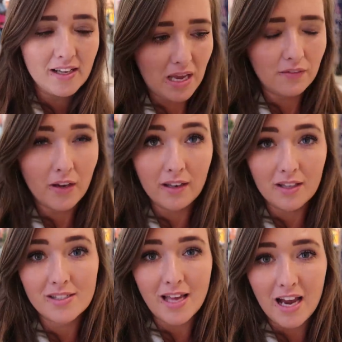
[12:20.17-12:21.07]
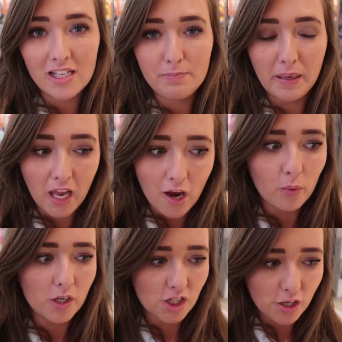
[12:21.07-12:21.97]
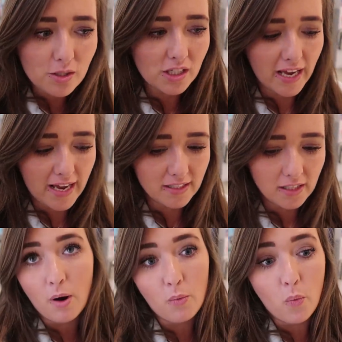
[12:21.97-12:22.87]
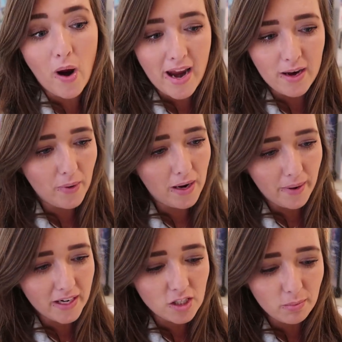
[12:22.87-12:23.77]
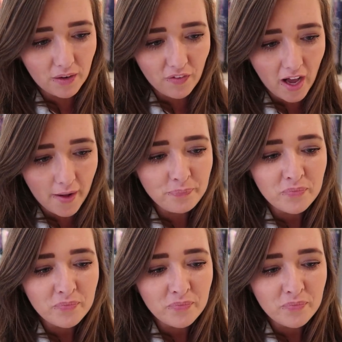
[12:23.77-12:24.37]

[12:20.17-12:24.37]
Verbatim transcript: Even the size below what she usually is were way, way, way too big for her.